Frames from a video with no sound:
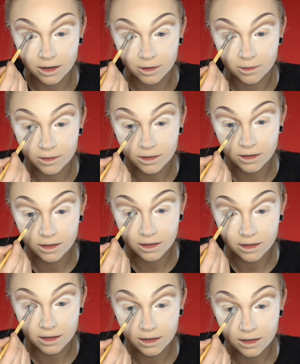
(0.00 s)
but worth
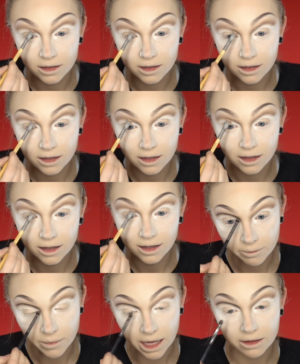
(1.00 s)
it, I'll tell you.
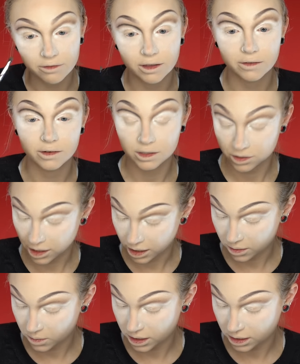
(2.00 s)
My favorite
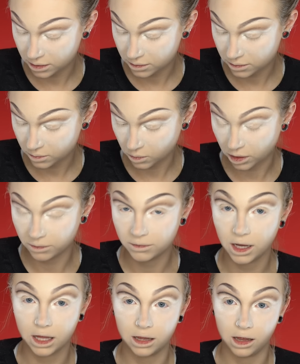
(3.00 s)
drag queen,
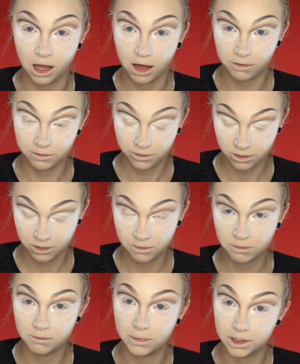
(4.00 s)
well, I love
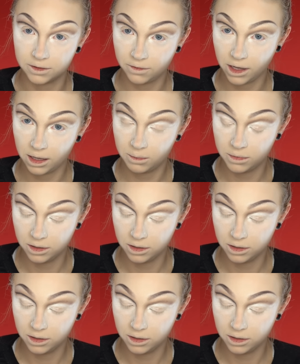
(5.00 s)
Miss Paige.